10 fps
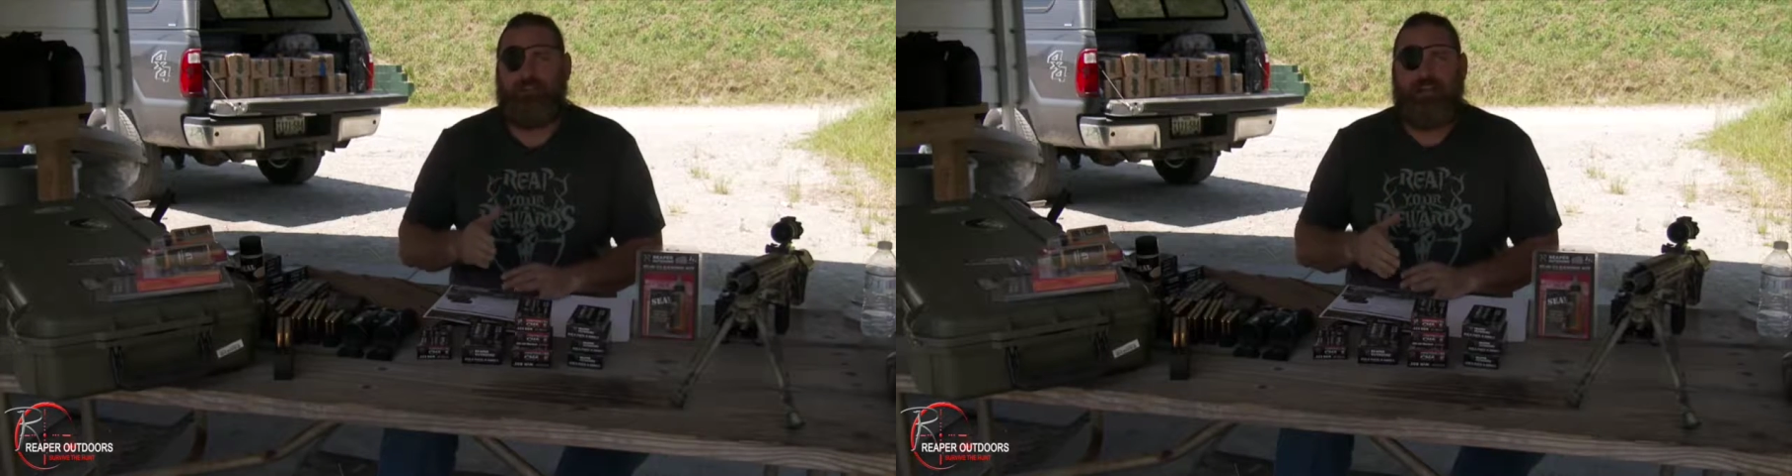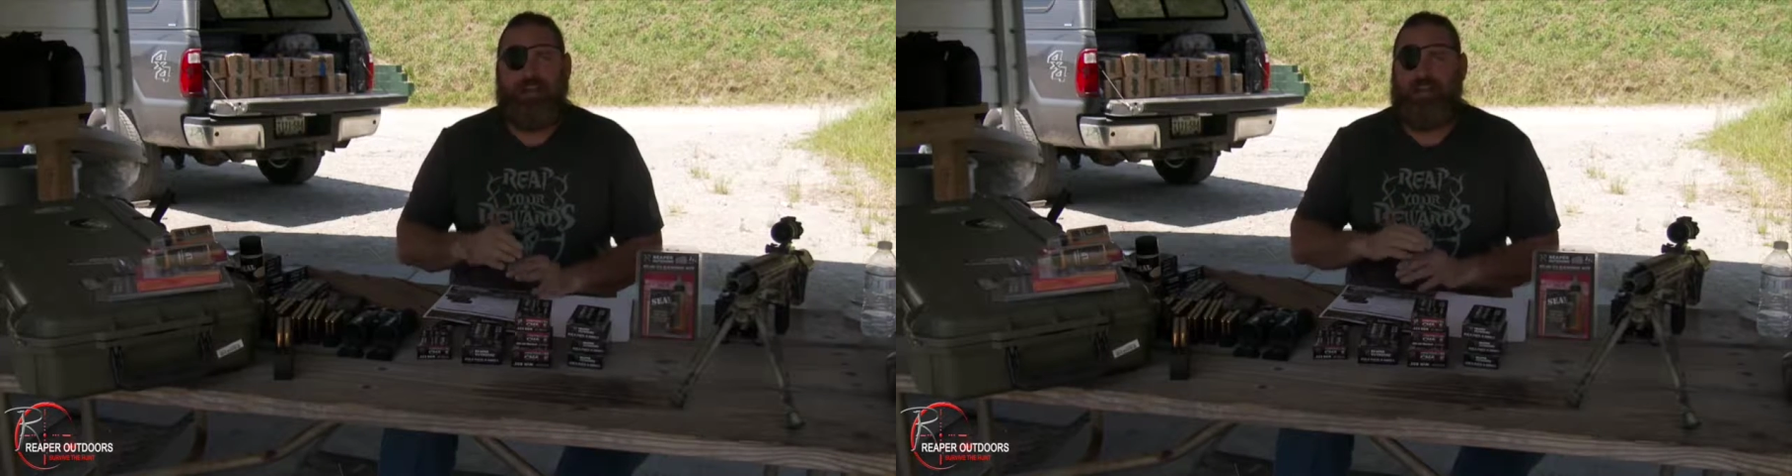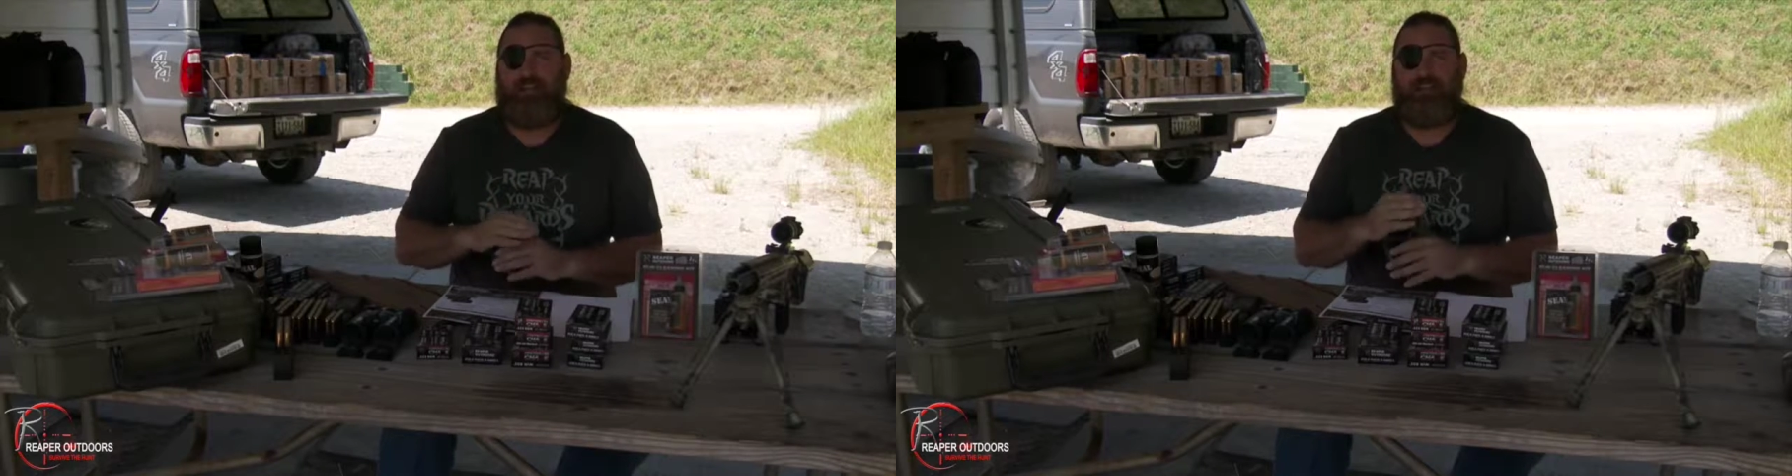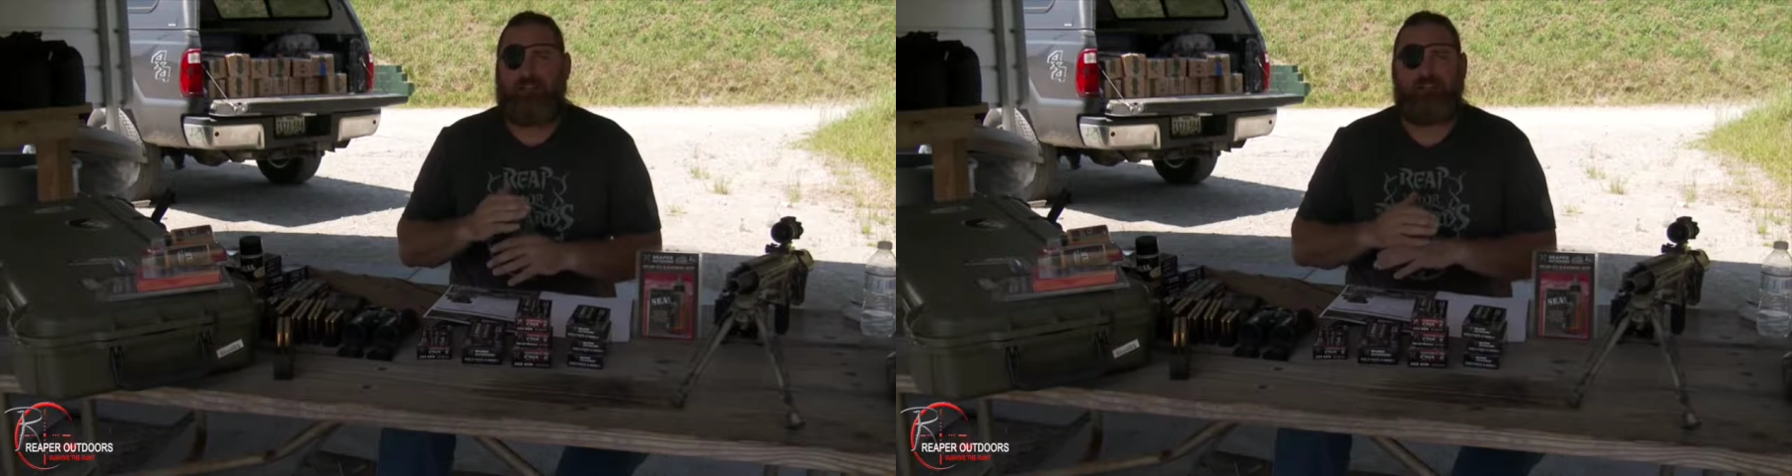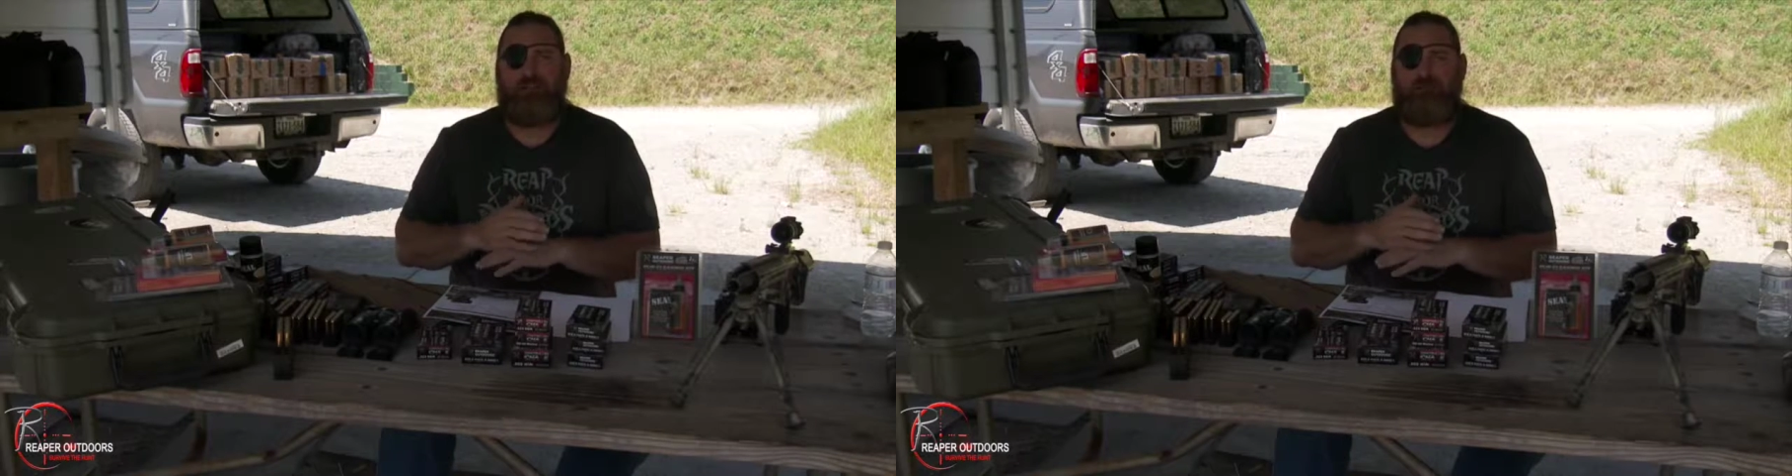
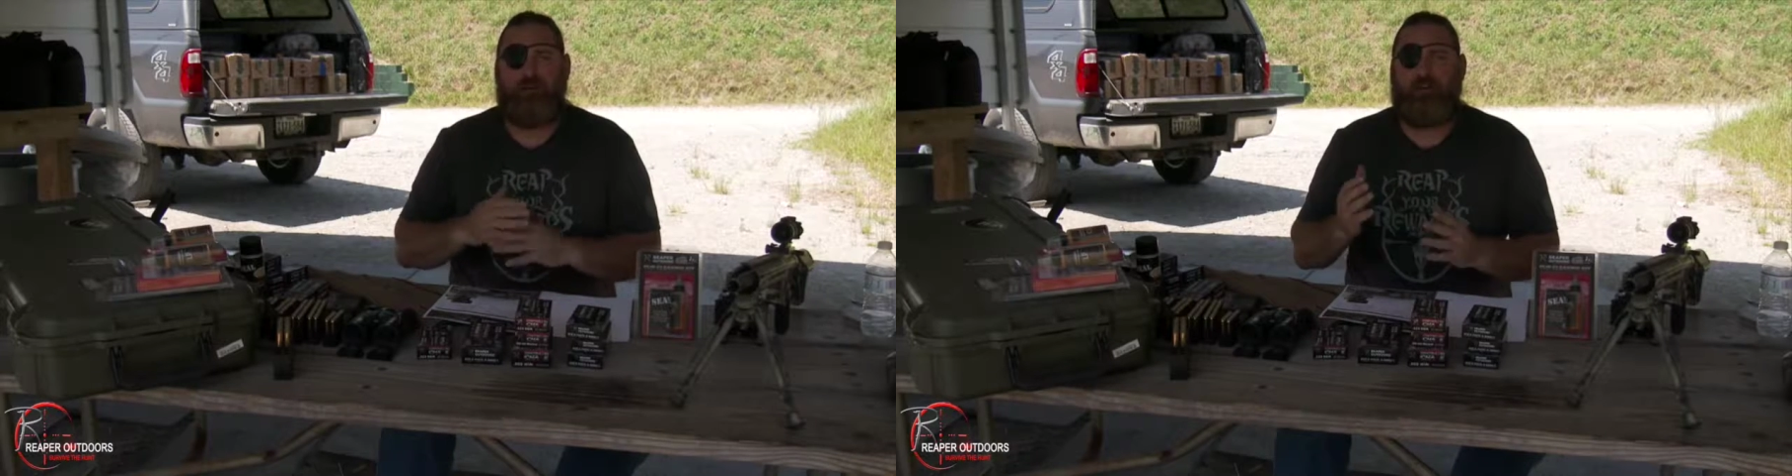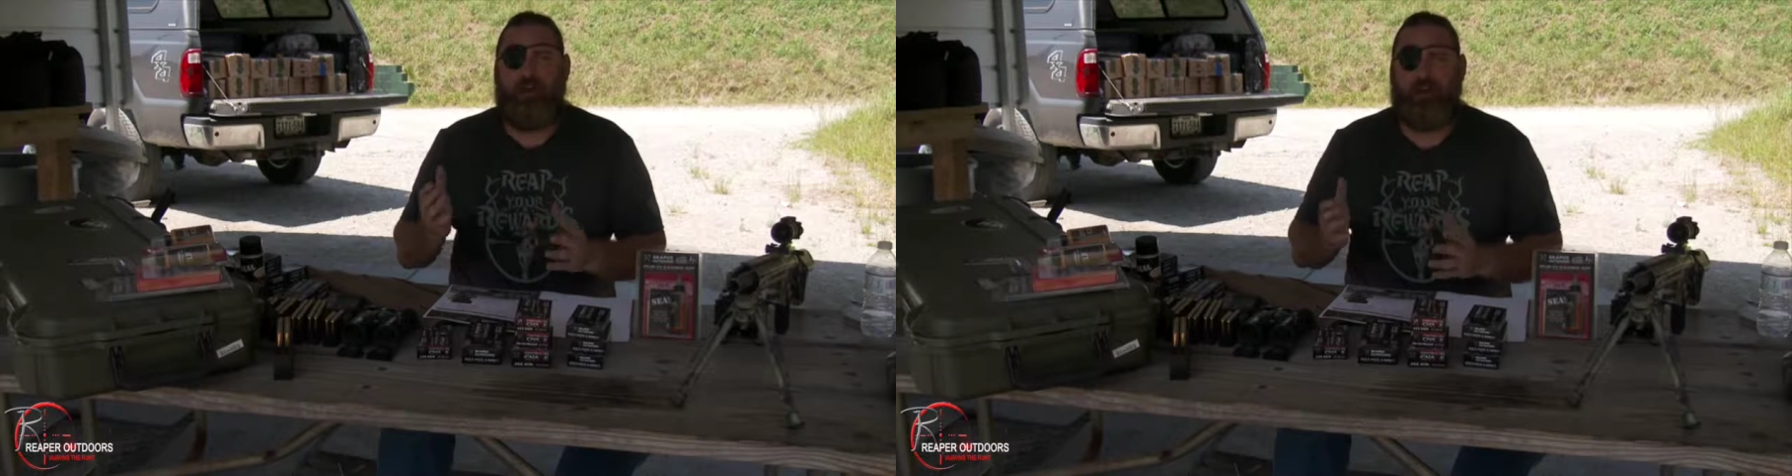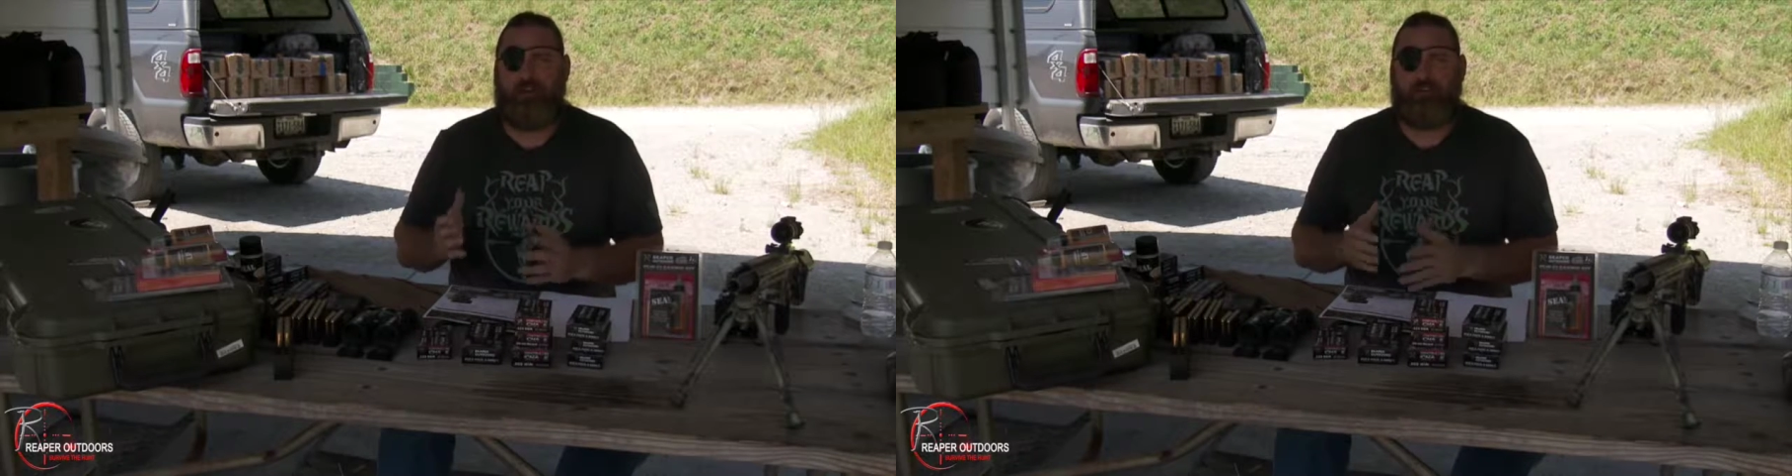and periodically.